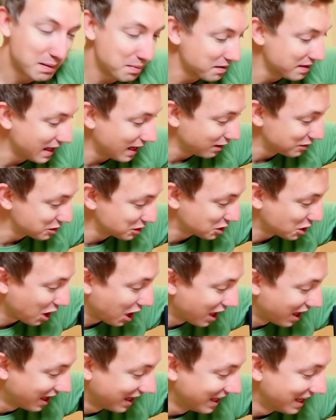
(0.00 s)
Maybe that'll just,
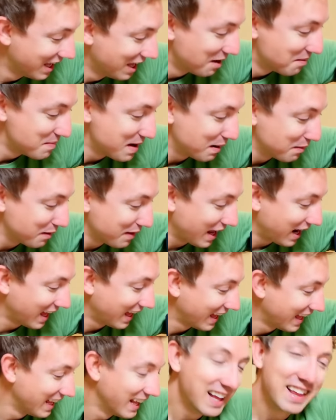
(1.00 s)
maybe that, that
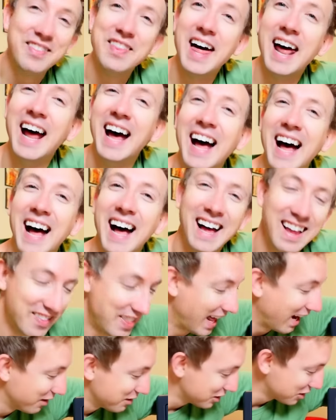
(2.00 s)
would be super that, easy.
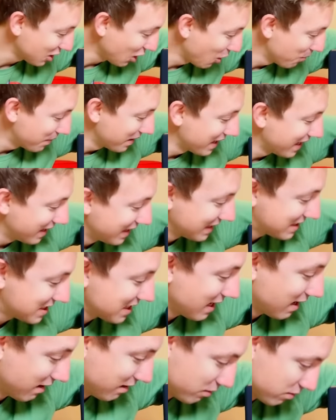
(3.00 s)
That'll just open it
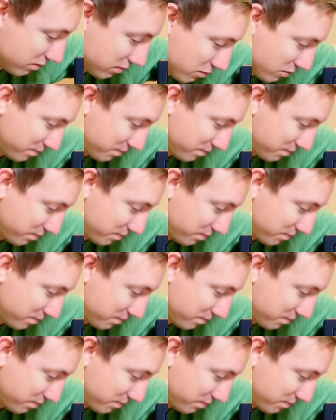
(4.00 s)
itself.